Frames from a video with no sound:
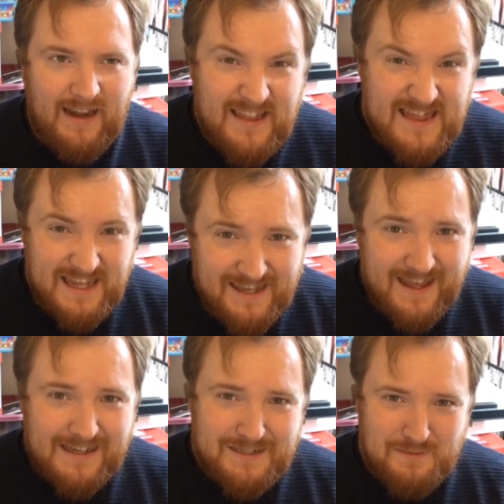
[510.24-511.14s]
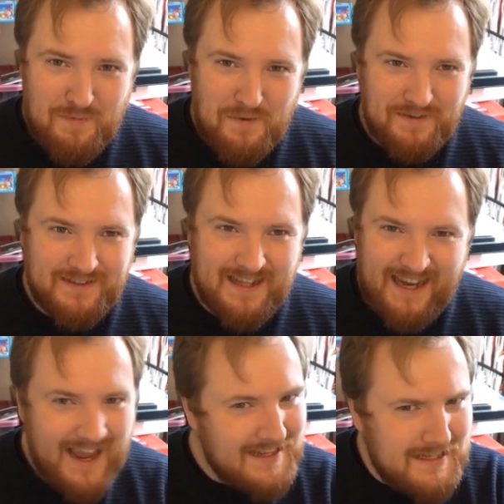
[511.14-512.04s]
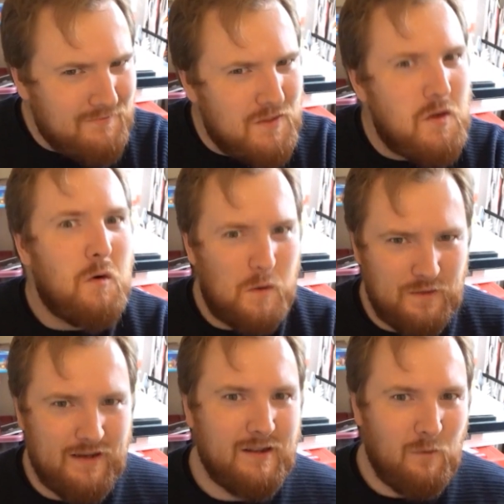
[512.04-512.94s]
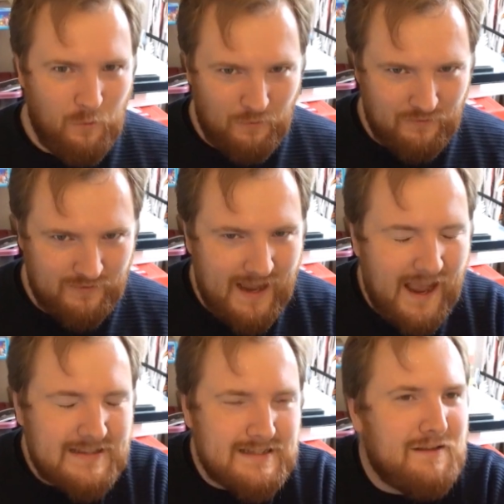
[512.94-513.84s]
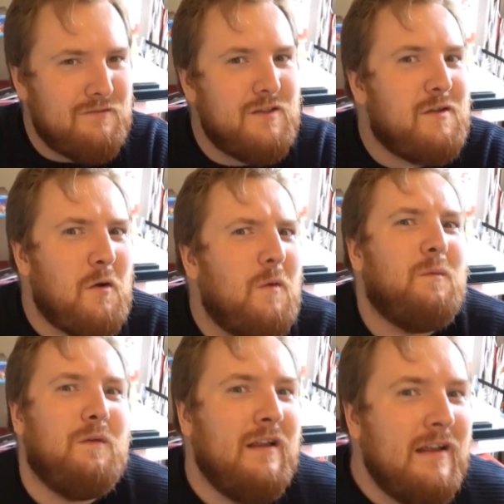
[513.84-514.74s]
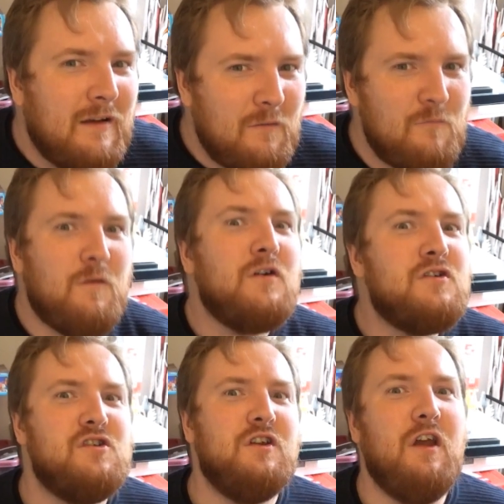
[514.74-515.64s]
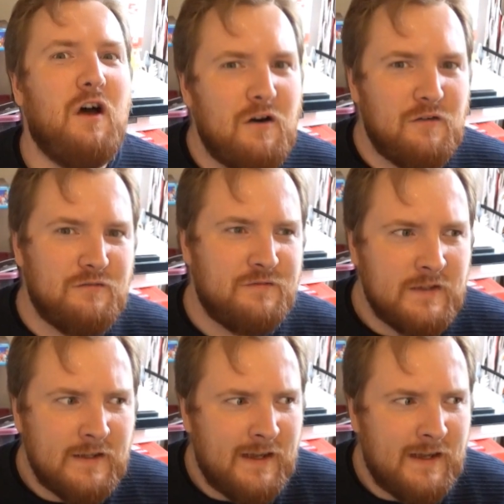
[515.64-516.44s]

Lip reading: And I think that's the point, that cats live in their own little world. Cats live in their own version of